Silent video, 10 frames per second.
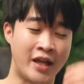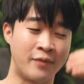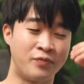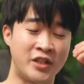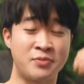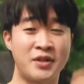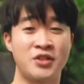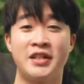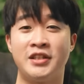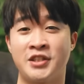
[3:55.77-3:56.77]
And
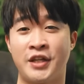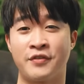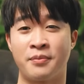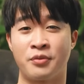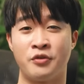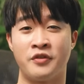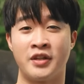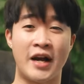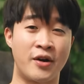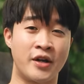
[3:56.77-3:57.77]
especially in the
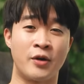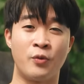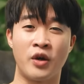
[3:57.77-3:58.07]
self-improvement area,